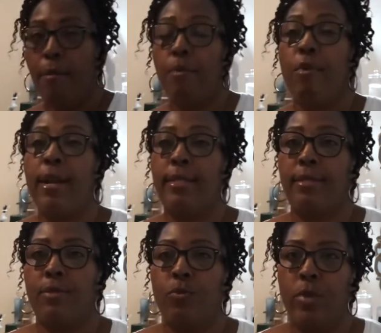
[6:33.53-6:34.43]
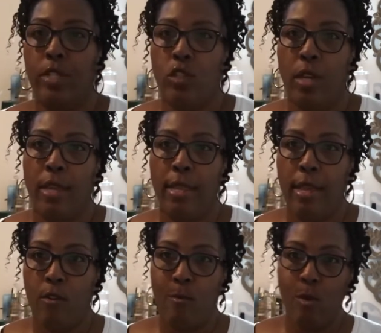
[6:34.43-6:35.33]
breast, which they
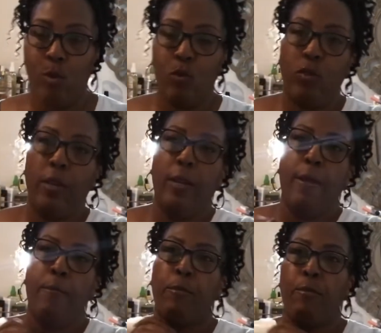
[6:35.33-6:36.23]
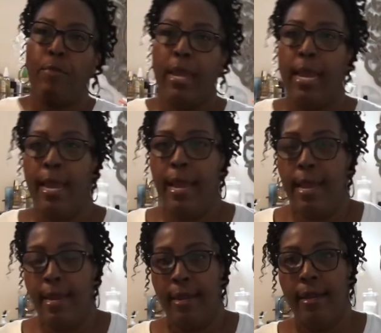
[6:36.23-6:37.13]
removed.
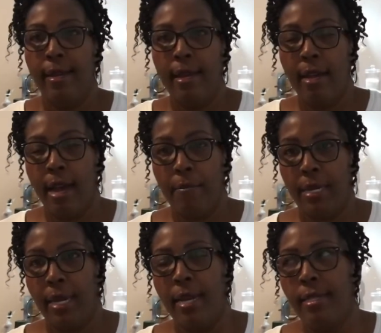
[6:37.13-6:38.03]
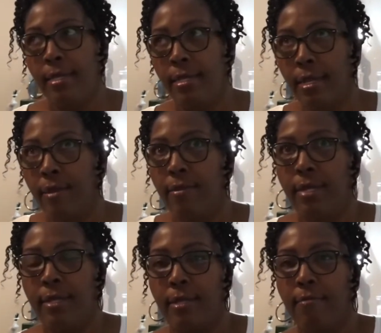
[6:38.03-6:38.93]
And because it
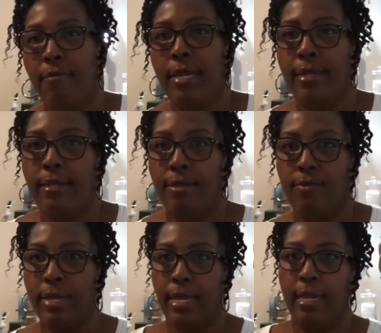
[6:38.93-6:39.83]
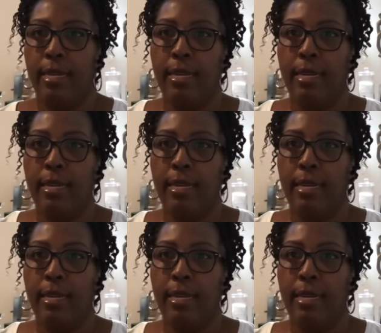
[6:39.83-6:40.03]
was missed, we